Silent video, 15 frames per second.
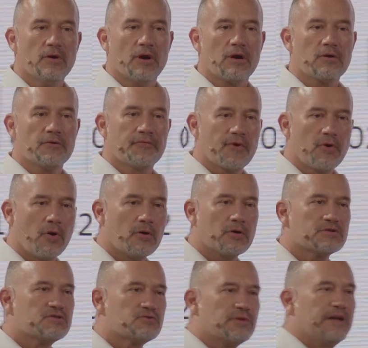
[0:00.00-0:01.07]
are, of
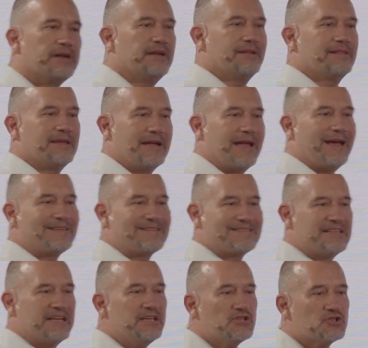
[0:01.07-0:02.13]
course, running the gas
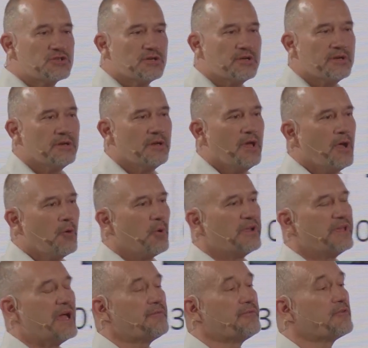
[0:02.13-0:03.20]
station where you
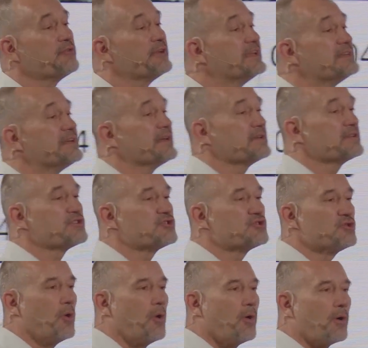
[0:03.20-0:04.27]
have a retail
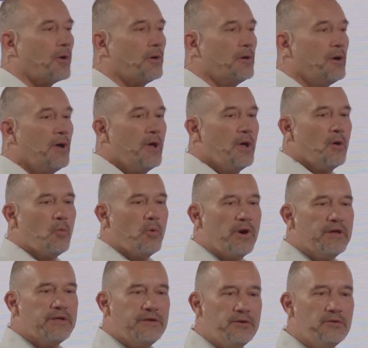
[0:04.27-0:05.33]
store where
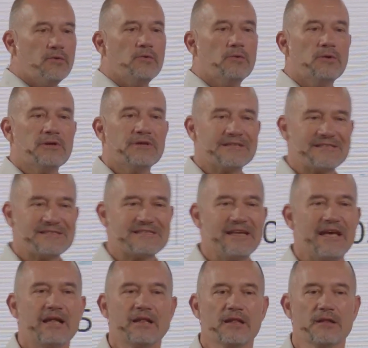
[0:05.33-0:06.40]
you
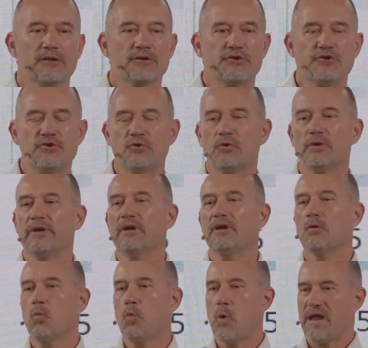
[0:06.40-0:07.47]
sell
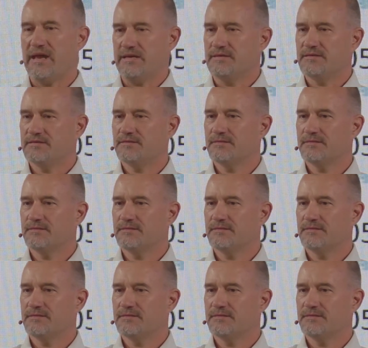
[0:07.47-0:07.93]
during wait.